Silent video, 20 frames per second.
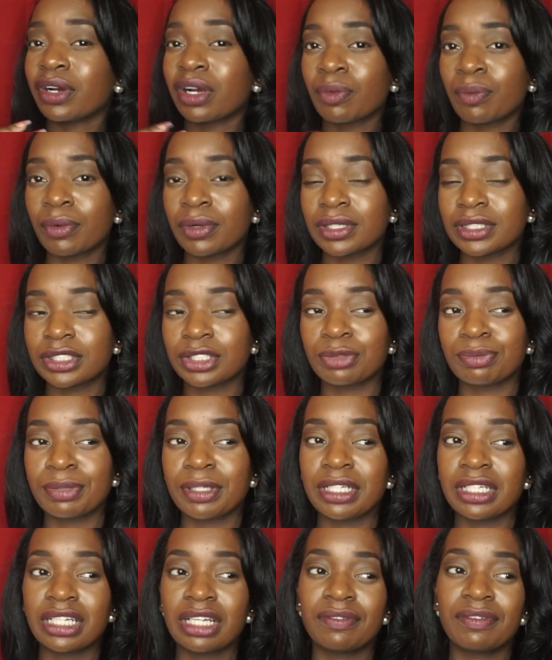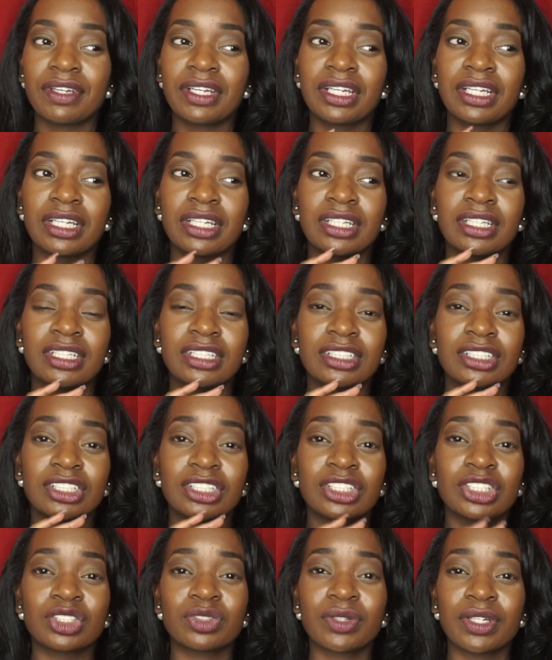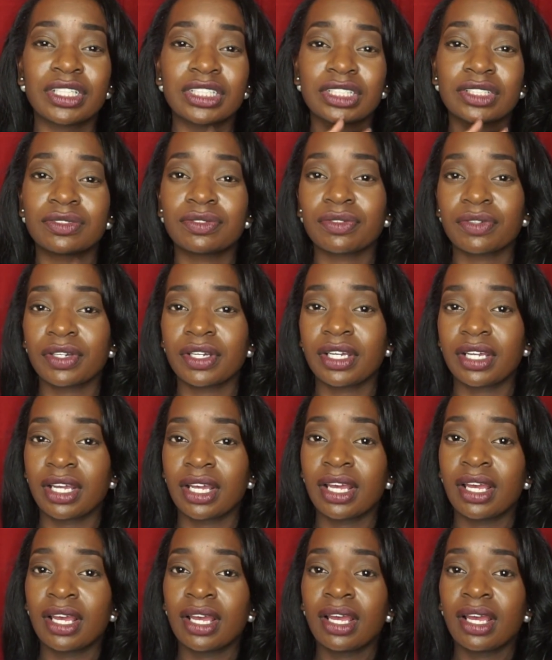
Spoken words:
I want to be living stress-free,